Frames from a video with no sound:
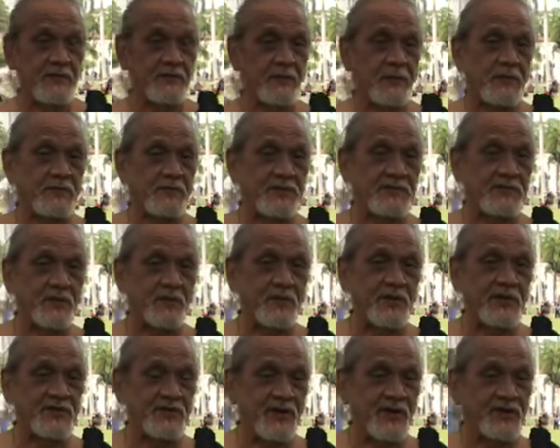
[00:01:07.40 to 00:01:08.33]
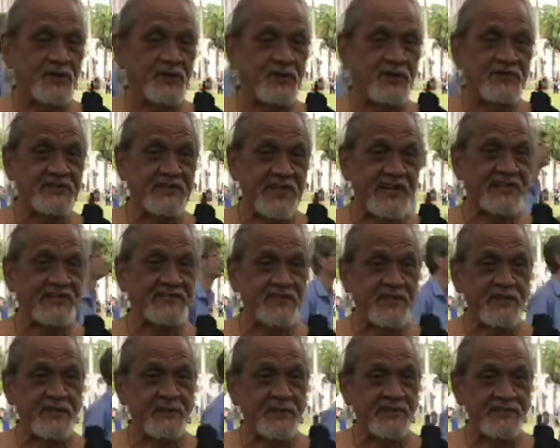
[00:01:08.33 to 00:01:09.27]
what they're really trying to do is get us
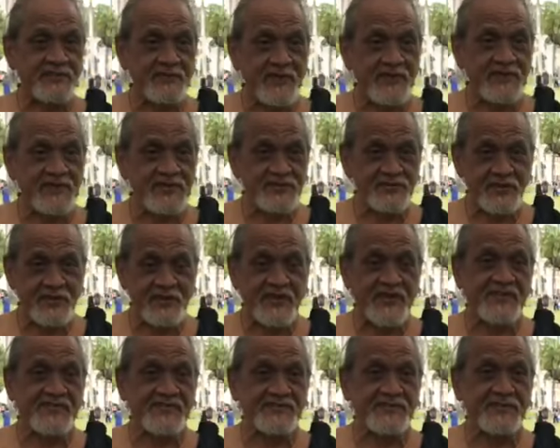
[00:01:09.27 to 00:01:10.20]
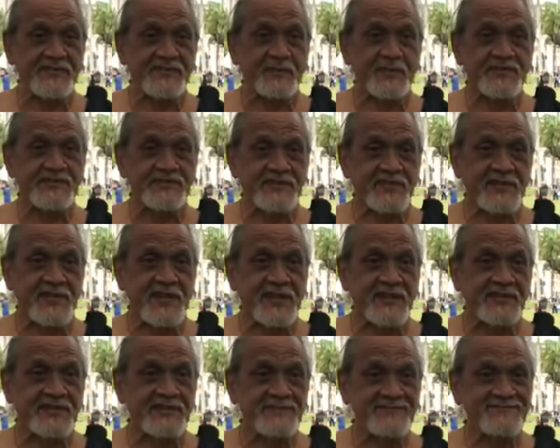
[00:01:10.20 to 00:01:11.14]
on a reservation so they can steal the rest of the
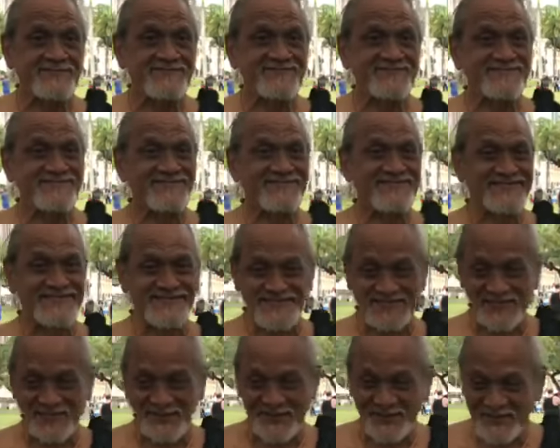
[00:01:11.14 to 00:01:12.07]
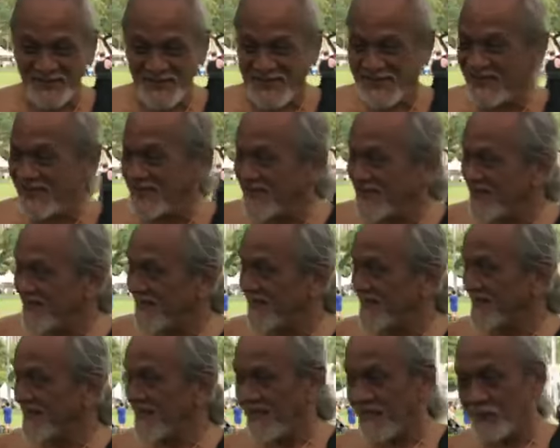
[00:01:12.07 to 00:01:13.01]
land. So,
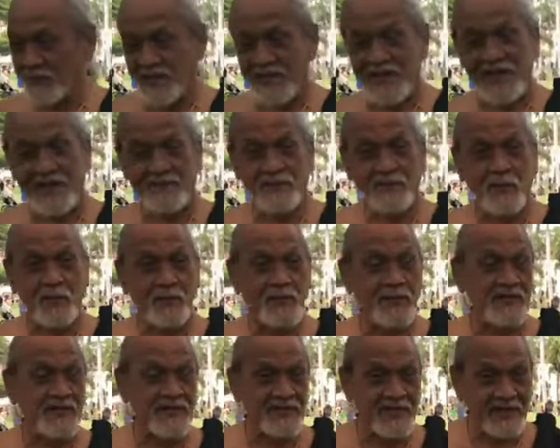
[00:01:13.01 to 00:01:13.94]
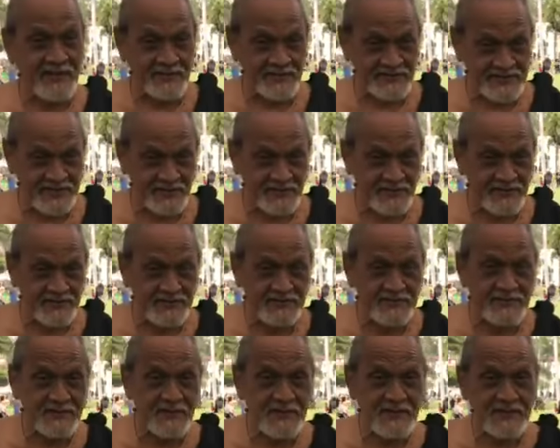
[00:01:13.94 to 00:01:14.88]
and we have 4 million acres there.
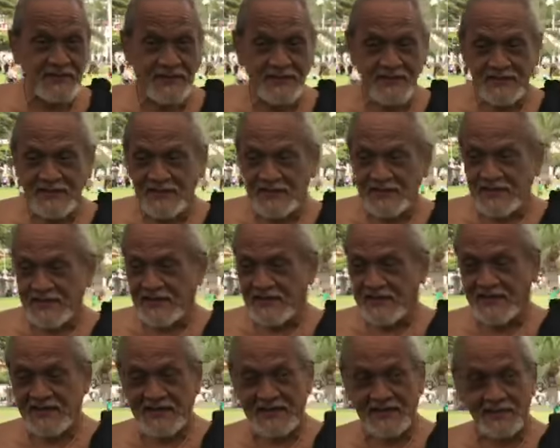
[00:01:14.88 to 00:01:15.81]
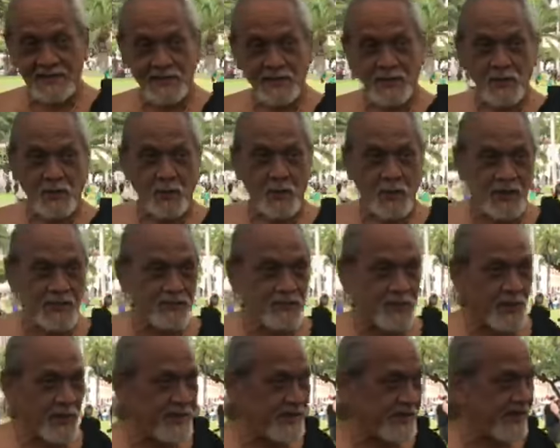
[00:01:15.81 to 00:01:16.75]

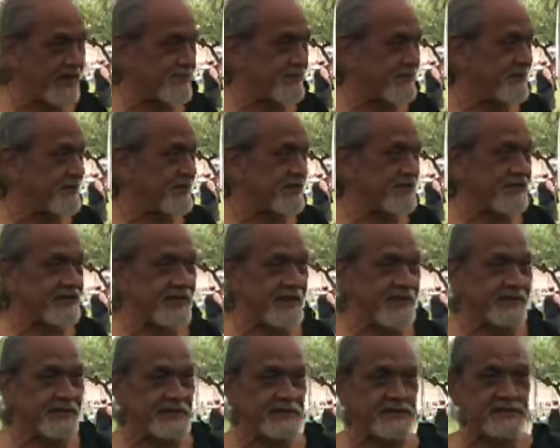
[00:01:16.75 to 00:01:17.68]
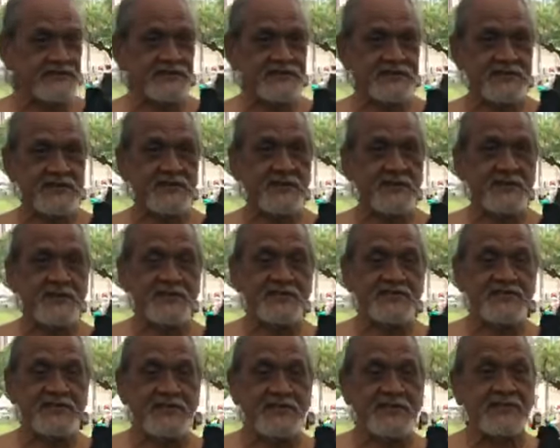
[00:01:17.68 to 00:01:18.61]
1.8 million acres is under the
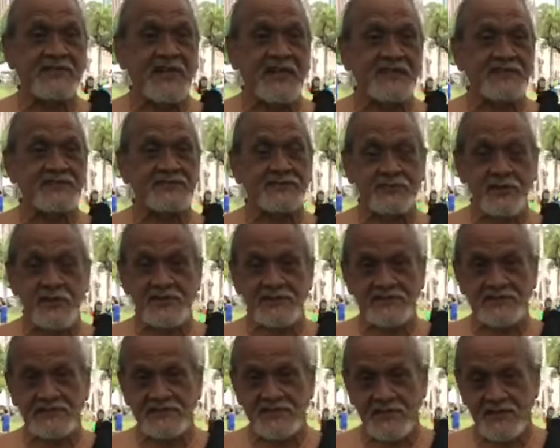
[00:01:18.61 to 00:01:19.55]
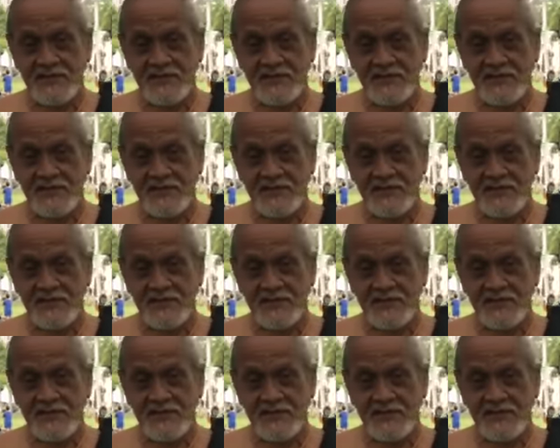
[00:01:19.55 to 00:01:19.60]
Ceded Lands Trust,